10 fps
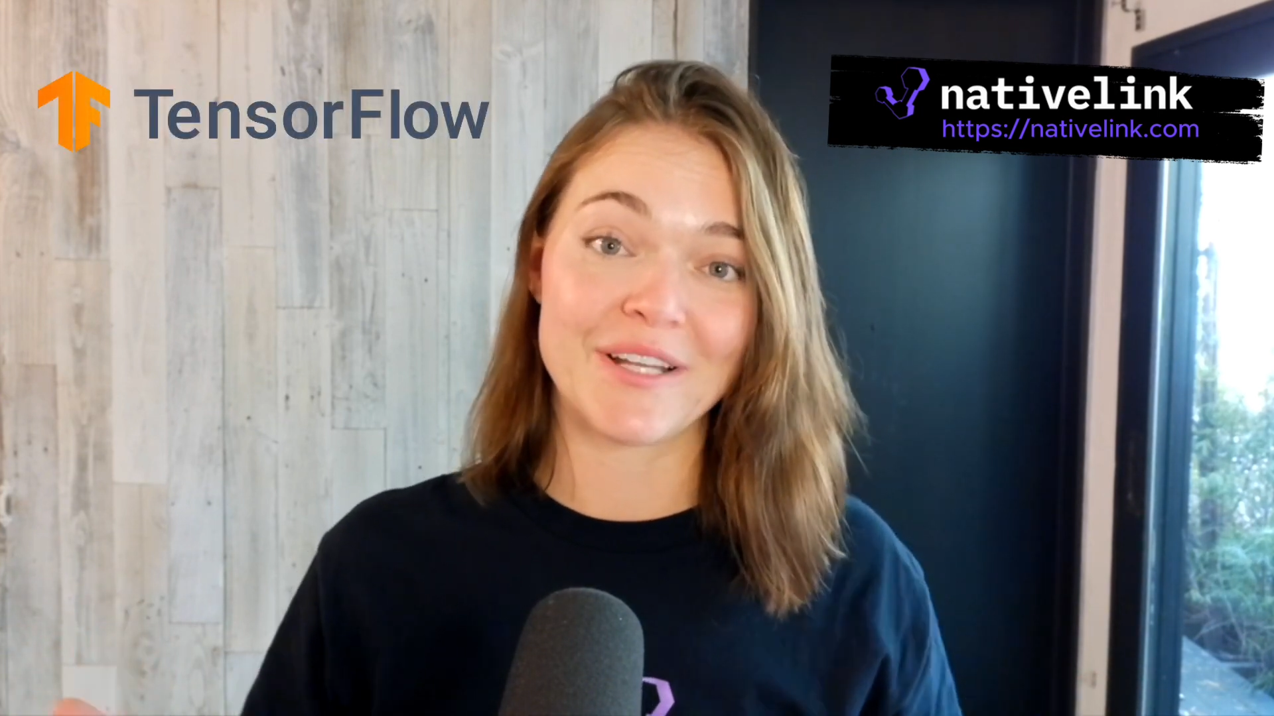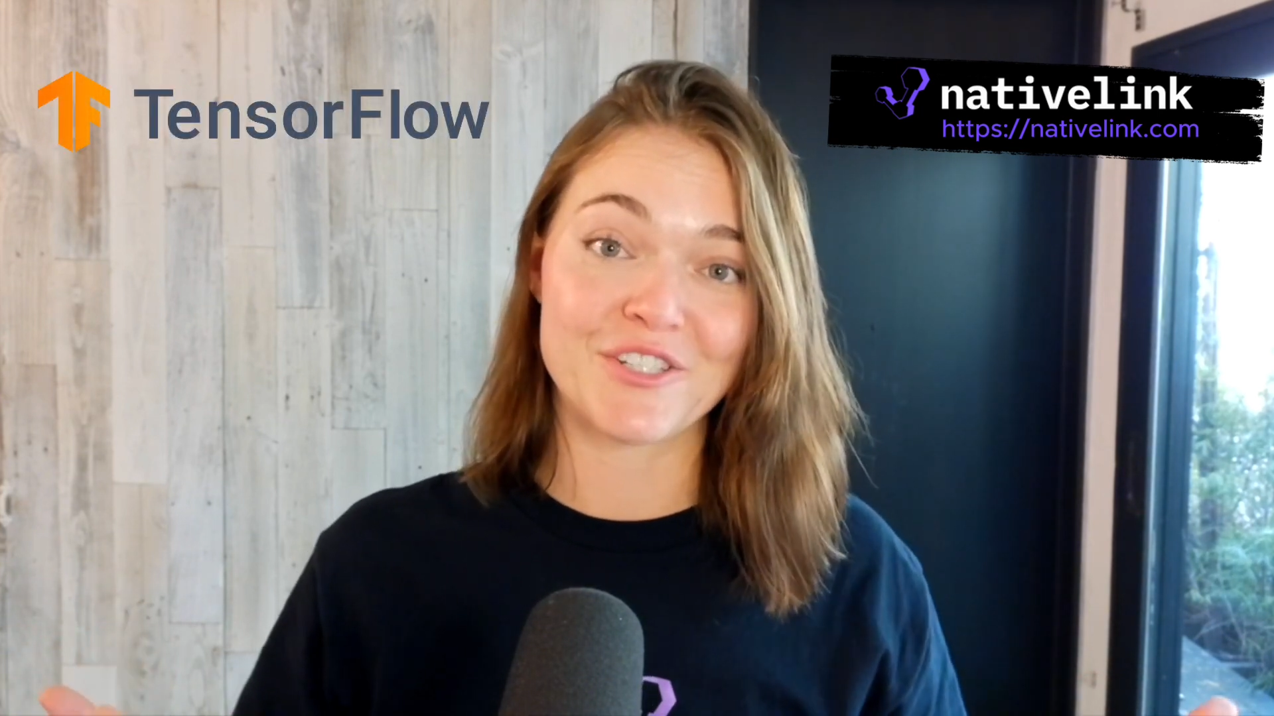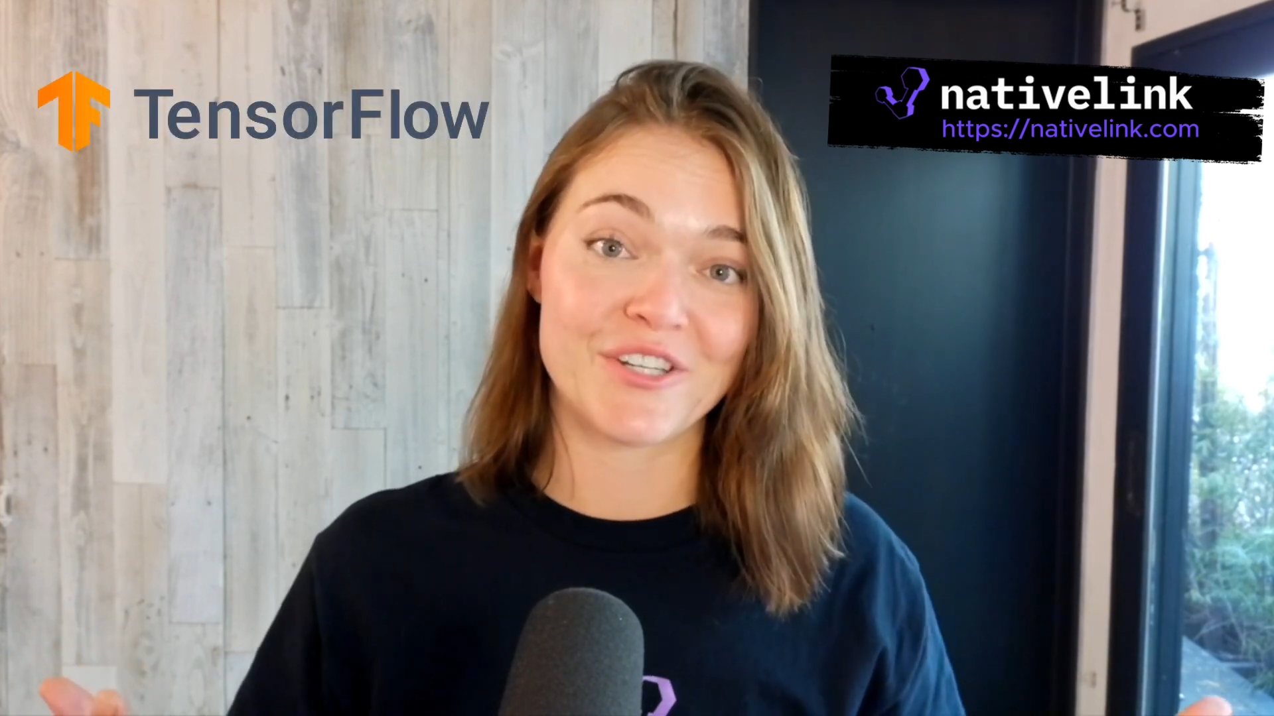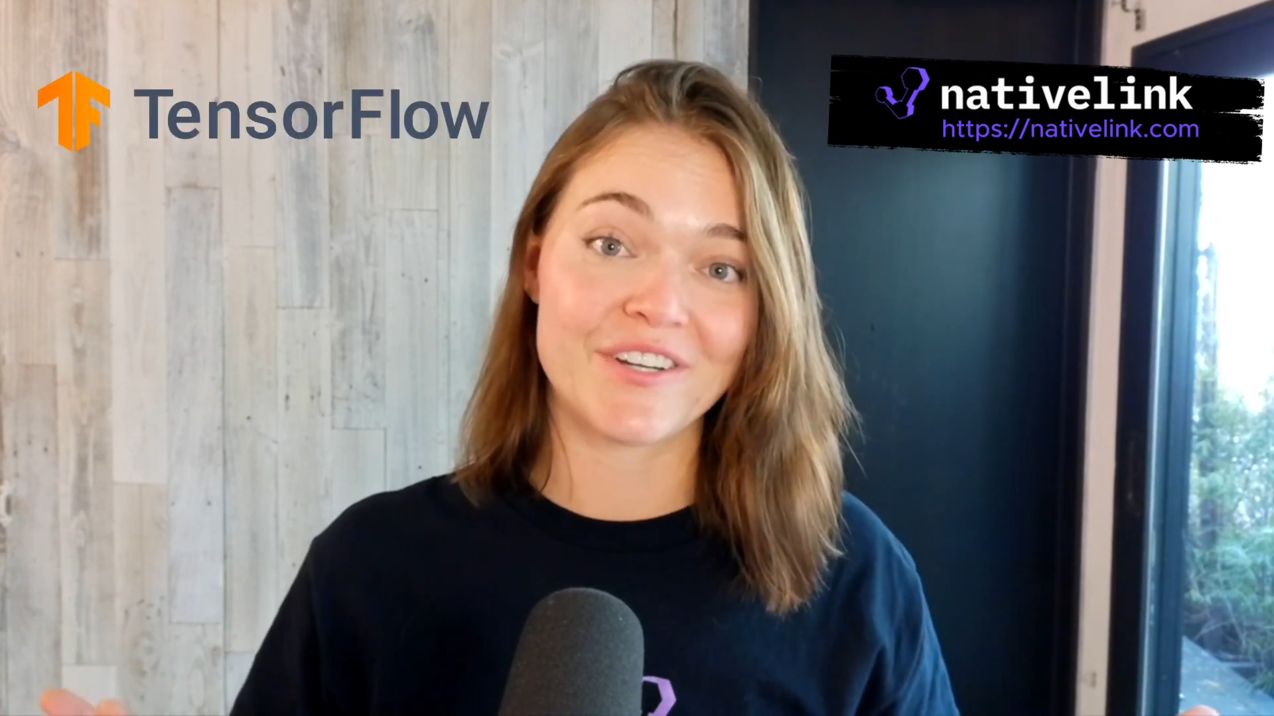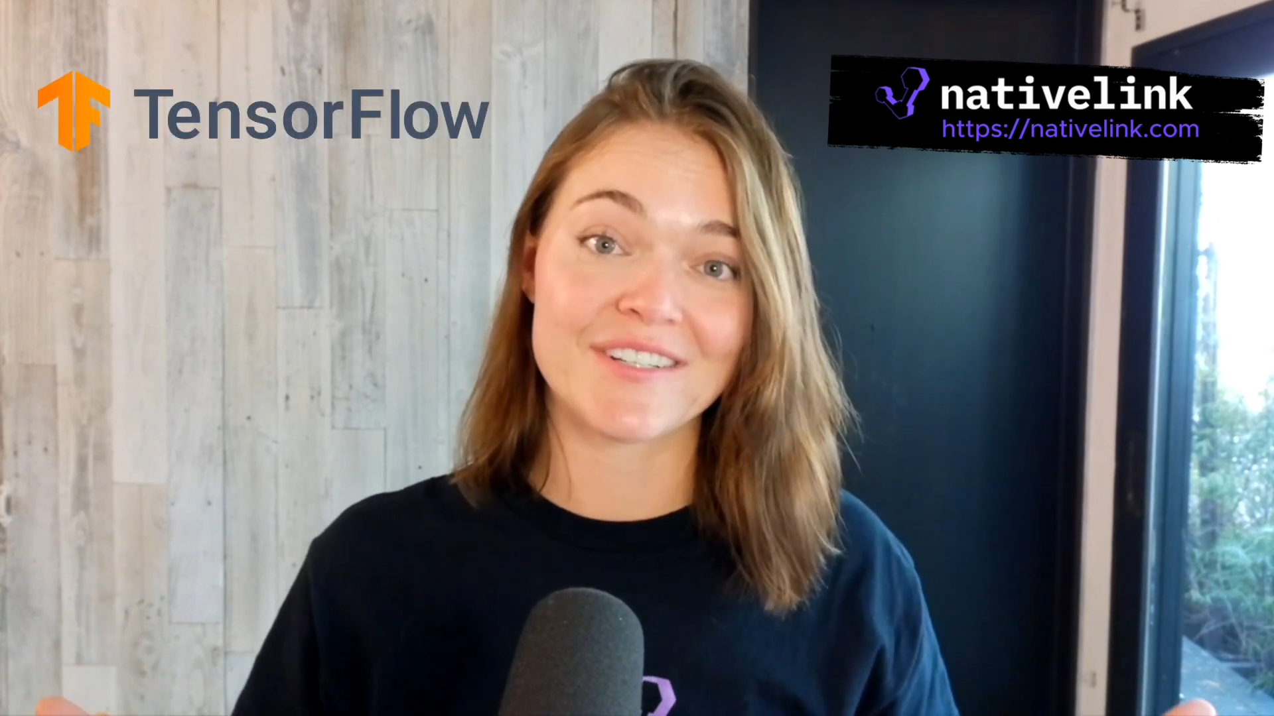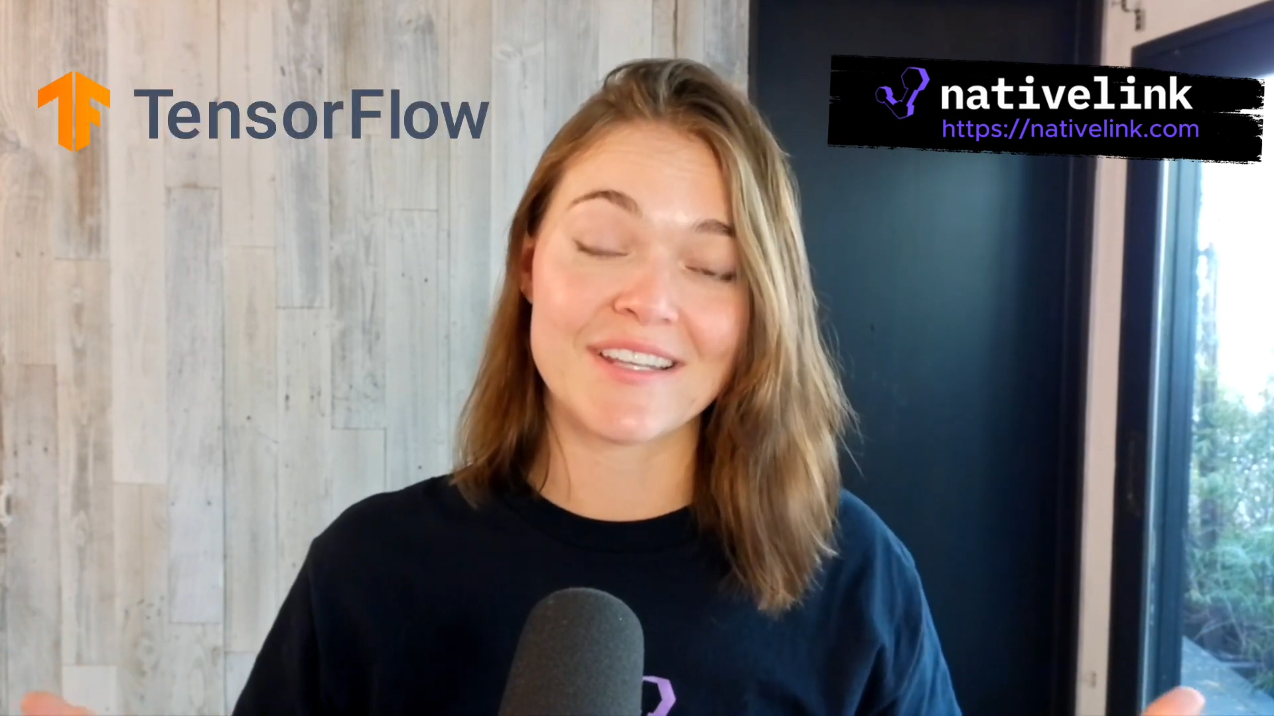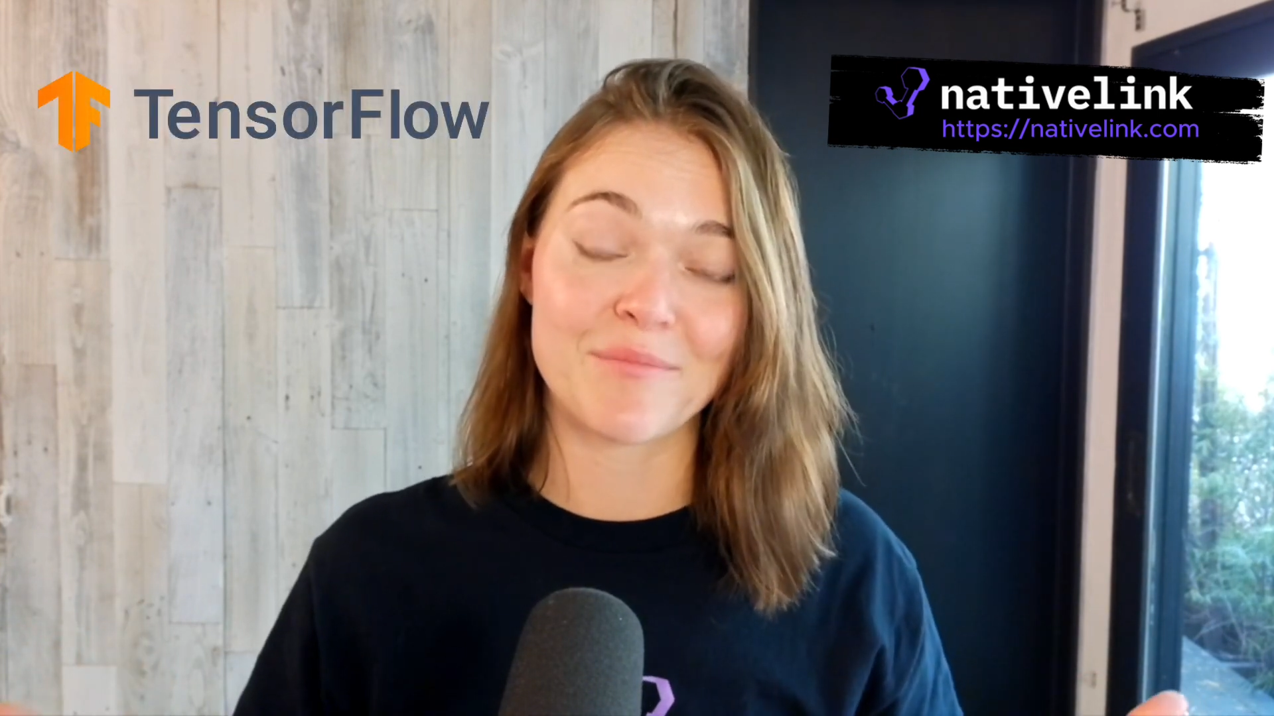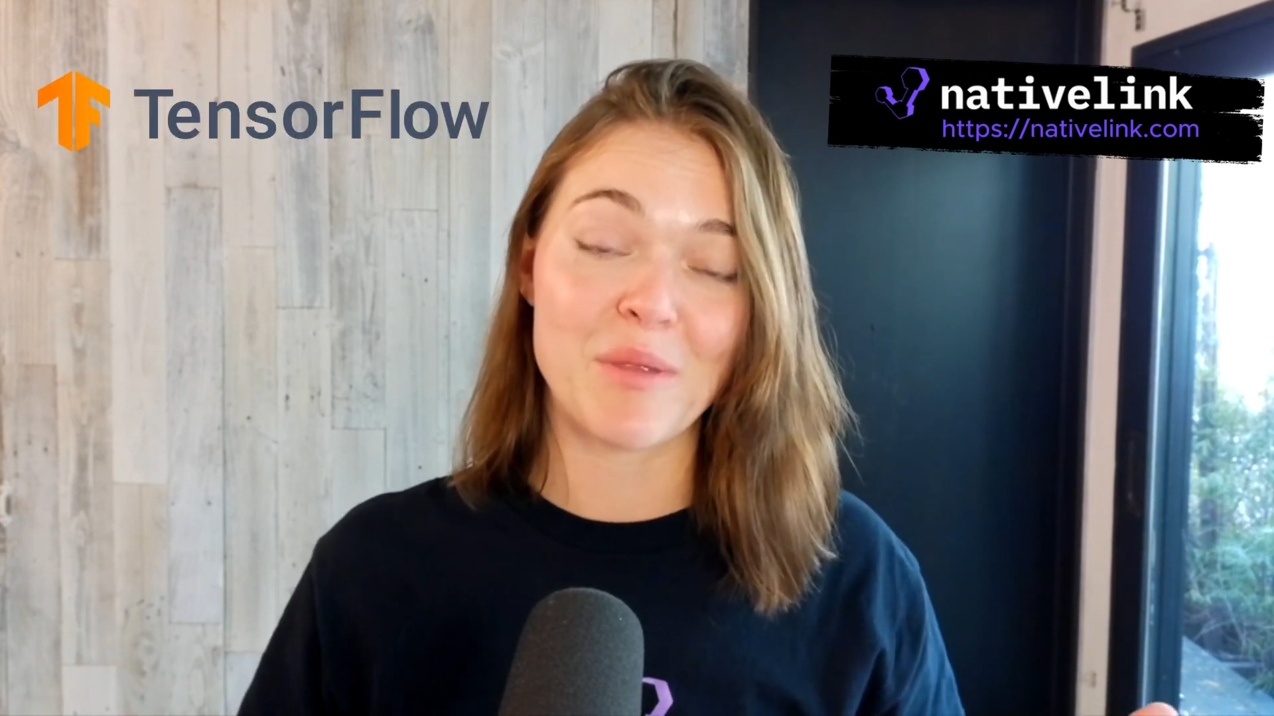engineers and